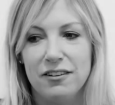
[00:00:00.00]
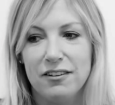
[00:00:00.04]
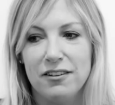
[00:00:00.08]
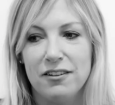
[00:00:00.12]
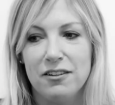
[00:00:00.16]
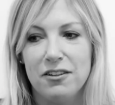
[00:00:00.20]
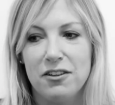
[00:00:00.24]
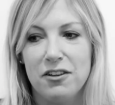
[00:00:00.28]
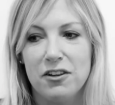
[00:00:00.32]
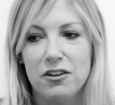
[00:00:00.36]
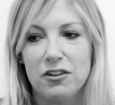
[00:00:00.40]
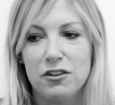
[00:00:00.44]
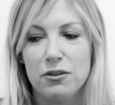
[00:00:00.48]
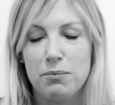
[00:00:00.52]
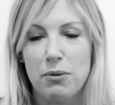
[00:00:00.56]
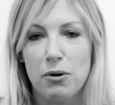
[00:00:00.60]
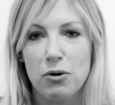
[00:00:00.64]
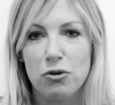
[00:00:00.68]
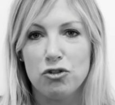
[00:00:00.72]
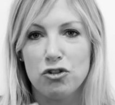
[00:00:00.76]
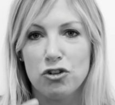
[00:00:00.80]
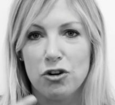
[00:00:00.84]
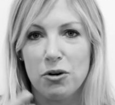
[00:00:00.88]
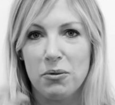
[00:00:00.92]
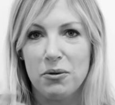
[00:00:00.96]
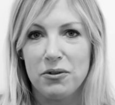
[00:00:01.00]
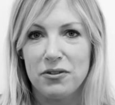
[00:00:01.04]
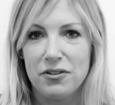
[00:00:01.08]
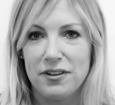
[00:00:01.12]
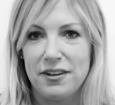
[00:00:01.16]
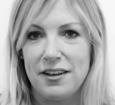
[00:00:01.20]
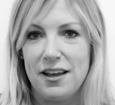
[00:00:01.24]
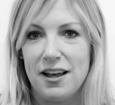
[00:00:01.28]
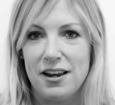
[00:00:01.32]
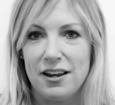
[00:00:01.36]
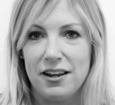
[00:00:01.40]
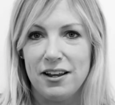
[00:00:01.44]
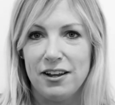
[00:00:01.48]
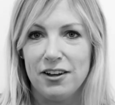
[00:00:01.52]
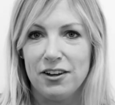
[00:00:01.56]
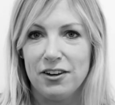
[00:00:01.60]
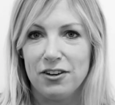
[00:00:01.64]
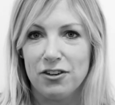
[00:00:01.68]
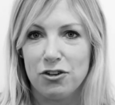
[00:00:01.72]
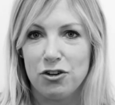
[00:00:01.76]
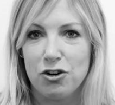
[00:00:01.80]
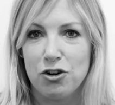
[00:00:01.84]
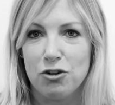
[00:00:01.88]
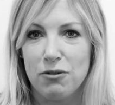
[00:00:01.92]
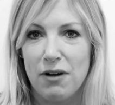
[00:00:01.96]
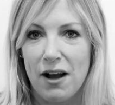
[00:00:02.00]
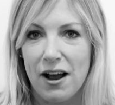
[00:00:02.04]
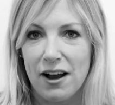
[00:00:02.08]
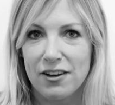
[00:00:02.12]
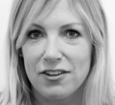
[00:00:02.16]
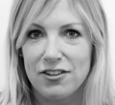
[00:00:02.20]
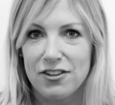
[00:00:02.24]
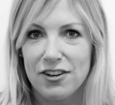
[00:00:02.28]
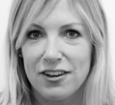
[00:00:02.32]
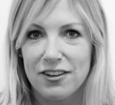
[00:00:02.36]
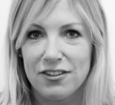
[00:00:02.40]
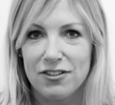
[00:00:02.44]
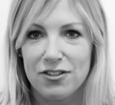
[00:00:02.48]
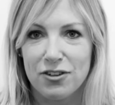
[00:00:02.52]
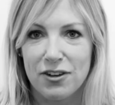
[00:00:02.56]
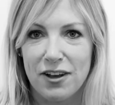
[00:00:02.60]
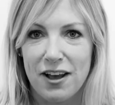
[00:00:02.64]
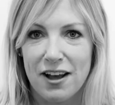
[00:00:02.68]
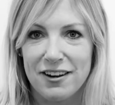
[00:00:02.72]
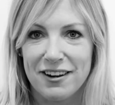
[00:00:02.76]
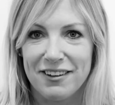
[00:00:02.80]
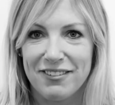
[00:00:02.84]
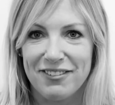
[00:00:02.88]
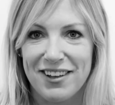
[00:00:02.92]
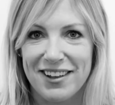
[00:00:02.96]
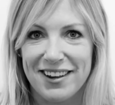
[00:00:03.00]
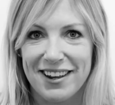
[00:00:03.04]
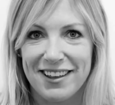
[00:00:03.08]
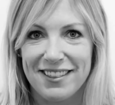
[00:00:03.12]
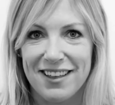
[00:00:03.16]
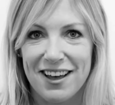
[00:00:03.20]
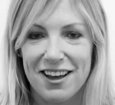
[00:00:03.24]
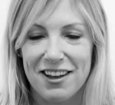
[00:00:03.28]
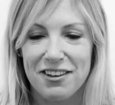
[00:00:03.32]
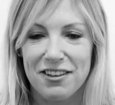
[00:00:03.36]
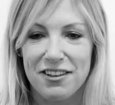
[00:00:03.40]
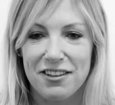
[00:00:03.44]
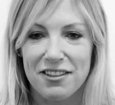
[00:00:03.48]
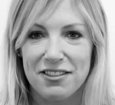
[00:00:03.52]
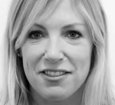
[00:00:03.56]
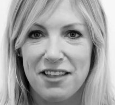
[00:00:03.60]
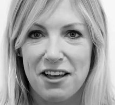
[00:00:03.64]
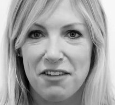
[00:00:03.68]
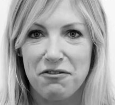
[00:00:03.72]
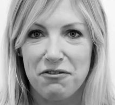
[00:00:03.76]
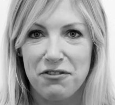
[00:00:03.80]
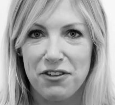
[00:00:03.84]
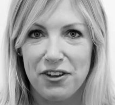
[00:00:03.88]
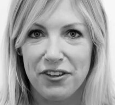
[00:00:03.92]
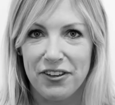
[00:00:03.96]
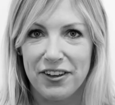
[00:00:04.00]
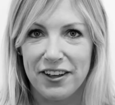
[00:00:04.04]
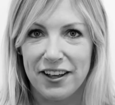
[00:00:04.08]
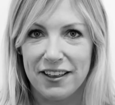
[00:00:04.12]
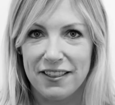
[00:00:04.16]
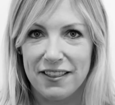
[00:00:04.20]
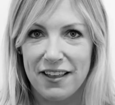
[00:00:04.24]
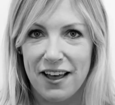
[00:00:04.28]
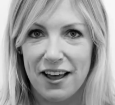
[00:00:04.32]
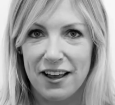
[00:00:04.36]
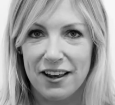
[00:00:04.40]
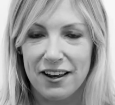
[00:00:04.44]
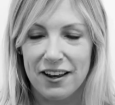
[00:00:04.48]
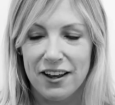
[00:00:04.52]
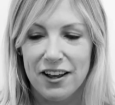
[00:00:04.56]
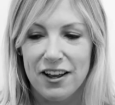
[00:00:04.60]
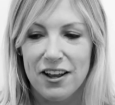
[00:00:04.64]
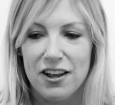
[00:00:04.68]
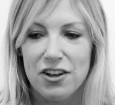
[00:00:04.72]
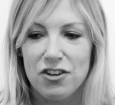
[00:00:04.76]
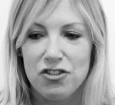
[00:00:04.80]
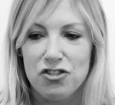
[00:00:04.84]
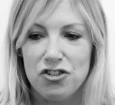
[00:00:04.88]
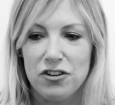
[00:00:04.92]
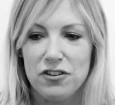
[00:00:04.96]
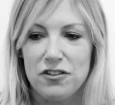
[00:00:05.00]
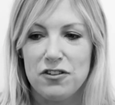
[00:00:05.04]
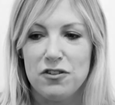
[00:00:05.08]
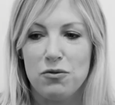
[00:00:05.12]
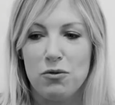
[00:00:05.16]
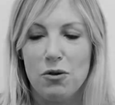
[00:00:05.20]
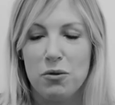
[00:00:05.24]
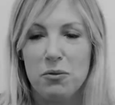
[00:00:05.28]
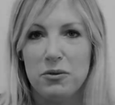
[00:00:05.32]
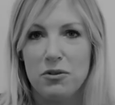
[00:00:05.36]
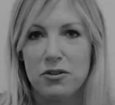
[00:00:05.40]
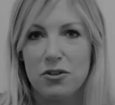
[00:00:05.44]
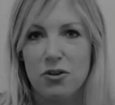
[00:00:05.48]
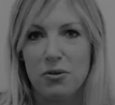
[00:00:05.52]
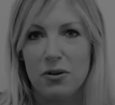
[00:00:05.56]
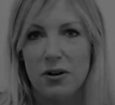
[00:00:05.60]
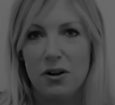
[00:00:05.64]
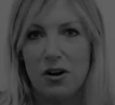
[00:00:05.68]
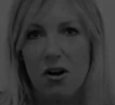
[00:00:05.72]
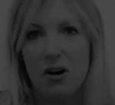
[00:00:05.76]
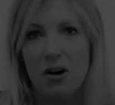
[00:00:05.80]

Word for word: the exposure wasn't getting it correct and so kind of getting that that feeling and that gist of what was going